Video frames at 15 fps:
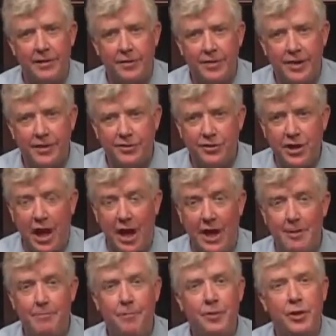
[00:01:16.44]
This
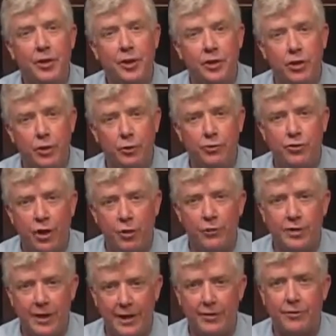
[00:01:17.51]
time, you
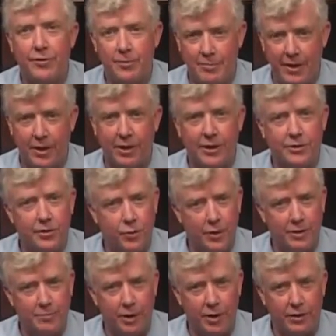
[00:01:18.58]
don't enter the bill into
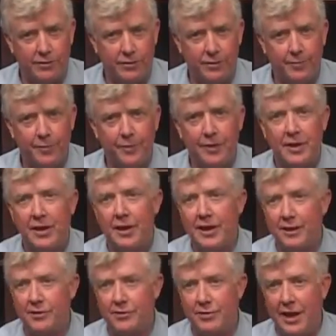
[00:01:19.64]
QuickBooks.
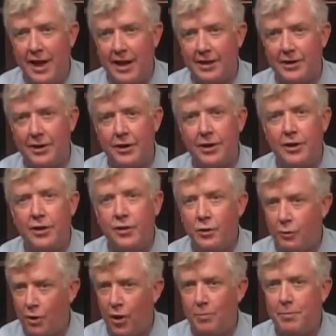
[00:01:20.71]
Instead,
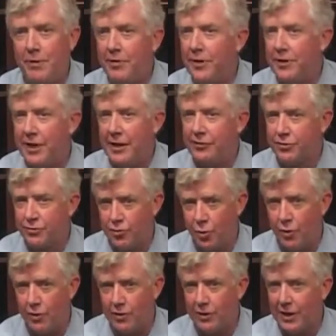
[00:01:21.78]
you open the desk
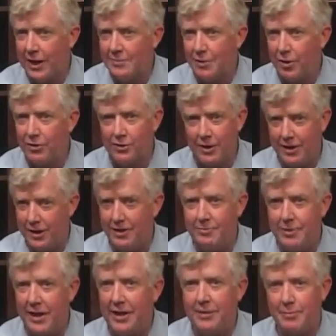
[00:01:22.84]
drawer labeled
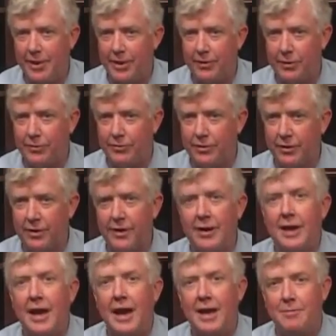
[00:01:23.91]
Unpaid Bills
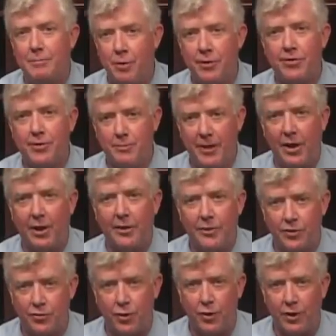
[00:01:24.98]
and put the bill in
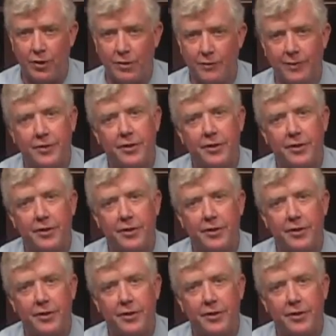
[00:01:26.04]
the drawer.